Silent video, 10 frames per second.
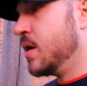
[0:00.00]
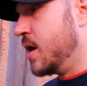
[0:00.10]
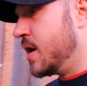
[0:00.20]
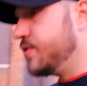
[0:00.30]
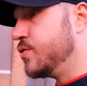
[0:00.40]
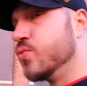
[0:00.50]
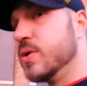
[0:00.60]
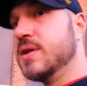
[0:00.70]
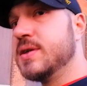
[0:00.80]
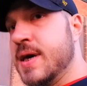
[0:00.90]
And you
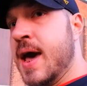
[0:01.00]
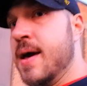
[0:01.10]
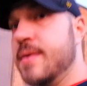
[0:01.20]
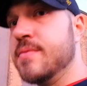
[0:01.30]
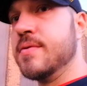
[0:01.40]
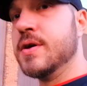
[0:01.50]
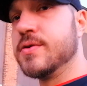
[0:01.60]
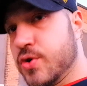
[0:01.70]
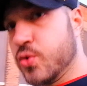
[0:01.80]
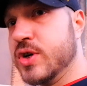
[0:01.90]
really can
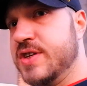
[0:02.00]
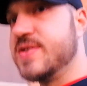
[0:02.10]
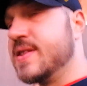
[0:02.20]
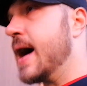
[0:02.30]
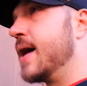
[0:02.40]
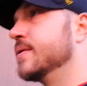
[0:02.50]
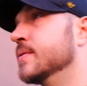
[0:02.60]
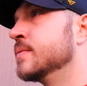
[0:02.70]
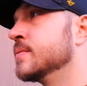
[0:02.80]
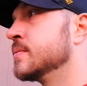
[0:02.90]
increase that.
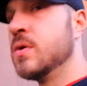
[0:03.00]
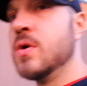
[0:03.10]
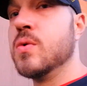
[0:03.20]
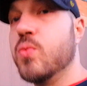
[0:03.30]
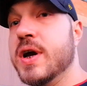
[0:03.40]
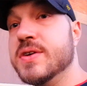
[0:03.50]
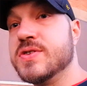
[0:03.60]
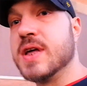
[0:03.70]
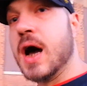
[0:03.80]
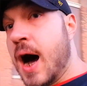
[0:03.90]
Ways
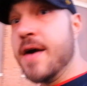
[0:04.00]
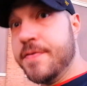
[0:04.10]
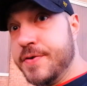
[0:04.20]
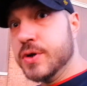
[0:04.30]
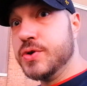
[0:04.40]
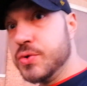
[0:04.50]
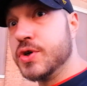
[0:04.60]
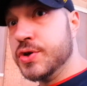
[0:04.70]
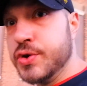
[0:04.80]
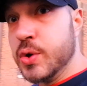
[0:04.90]
that I feel you
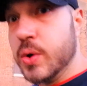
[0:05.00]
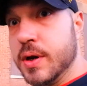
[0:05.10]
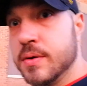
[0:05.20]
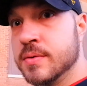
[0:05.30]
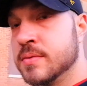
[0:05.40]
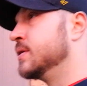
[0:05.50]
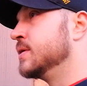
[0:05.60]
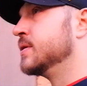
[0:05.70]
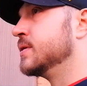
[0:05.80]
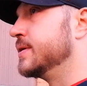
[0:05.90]
can do it
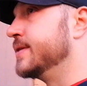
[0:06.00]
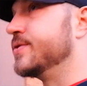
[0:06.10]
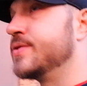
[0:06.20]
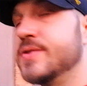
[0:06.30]
is